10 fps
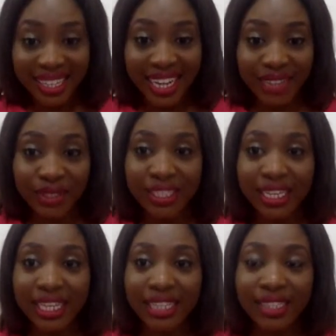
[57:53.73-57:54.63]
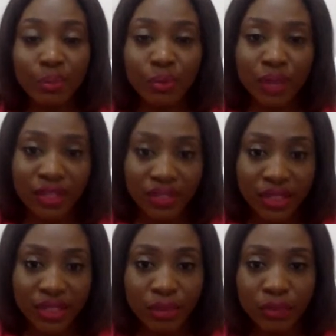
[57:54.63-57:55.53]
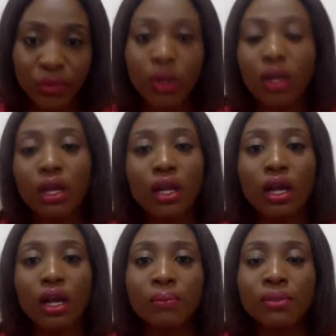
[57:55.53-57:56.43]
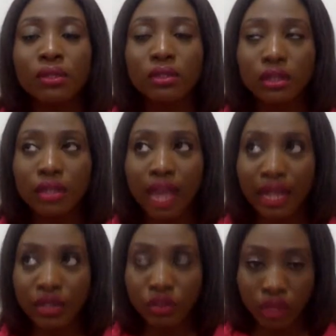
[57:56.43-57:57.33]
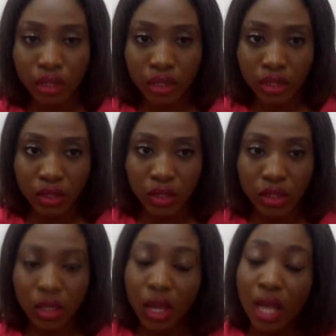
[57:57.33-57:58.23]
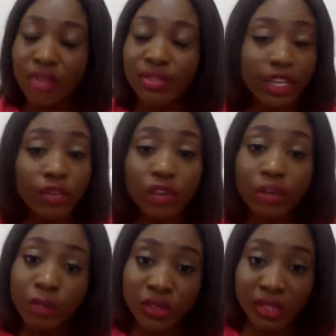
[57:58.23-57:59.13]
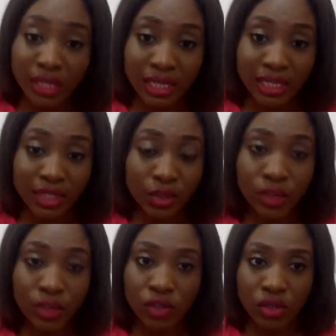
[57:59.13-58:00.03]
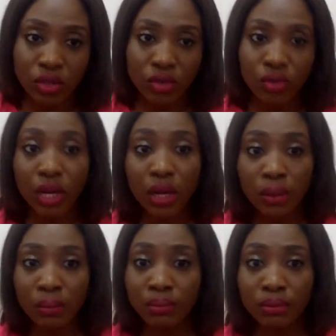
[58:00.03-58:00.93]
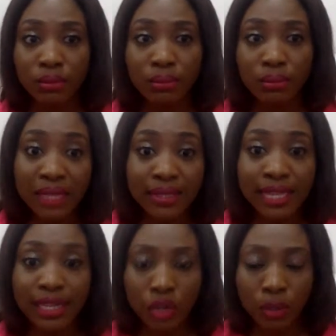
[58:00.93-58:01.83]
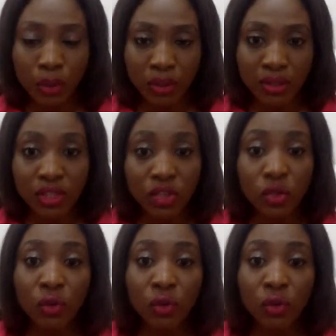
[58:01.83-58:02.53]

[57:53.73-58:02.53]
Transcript: I want to take a deep breath before answering this. Thank you very much for sending in this question, Miss Anonymous. This is